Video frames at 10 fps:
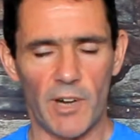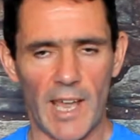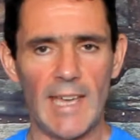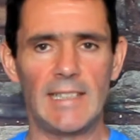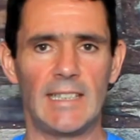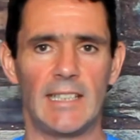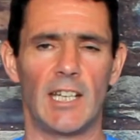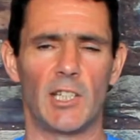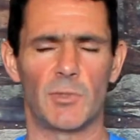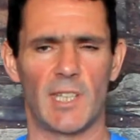for 18
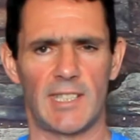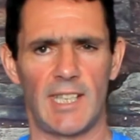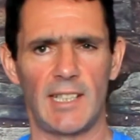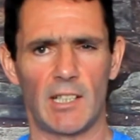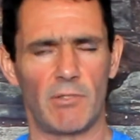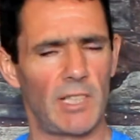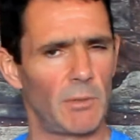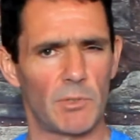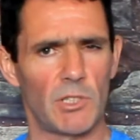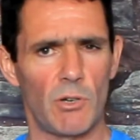years. It was a signet ring.
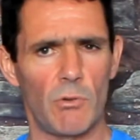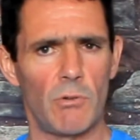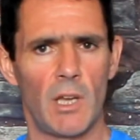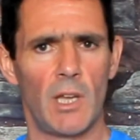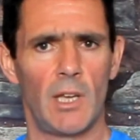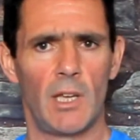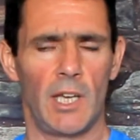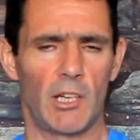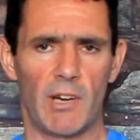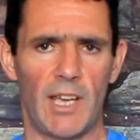There was no
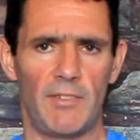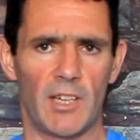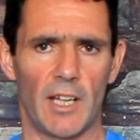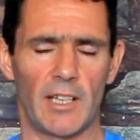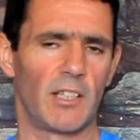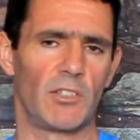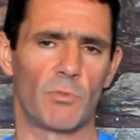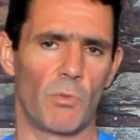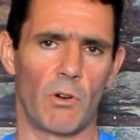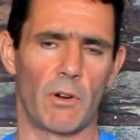engraving on it. I
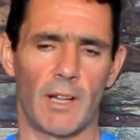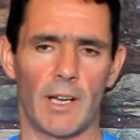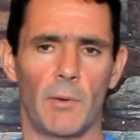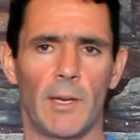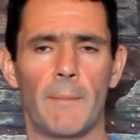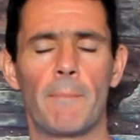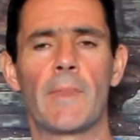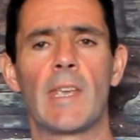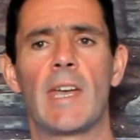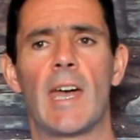just wore it anyway.
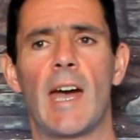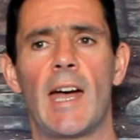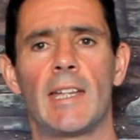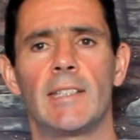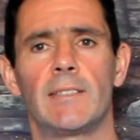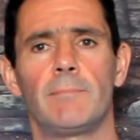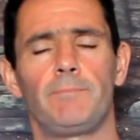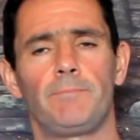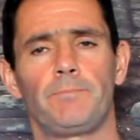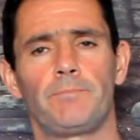And
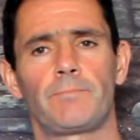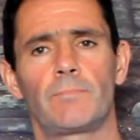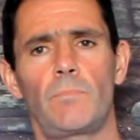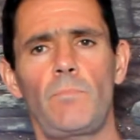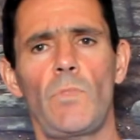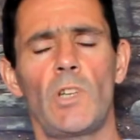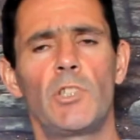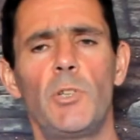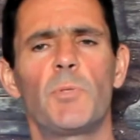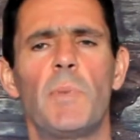
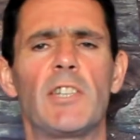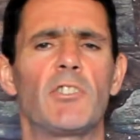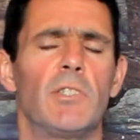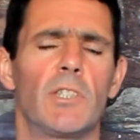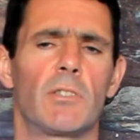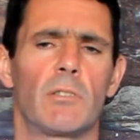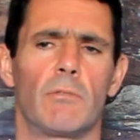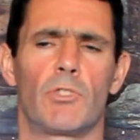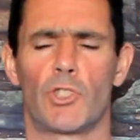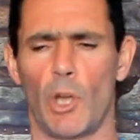she was mentioned this
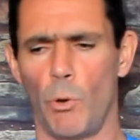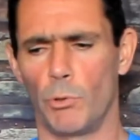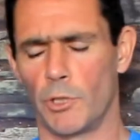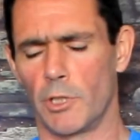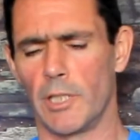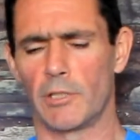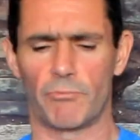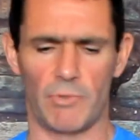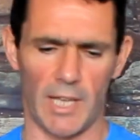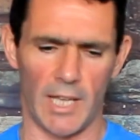soldier, this
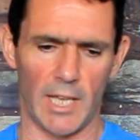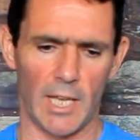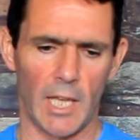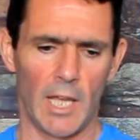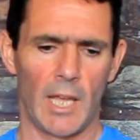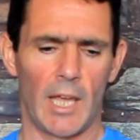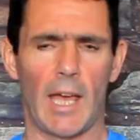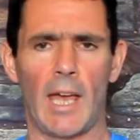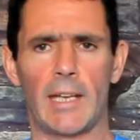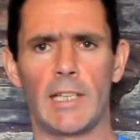ring,
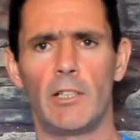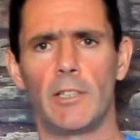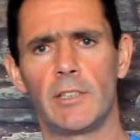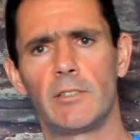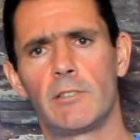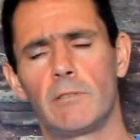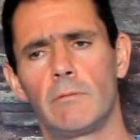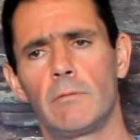and he liked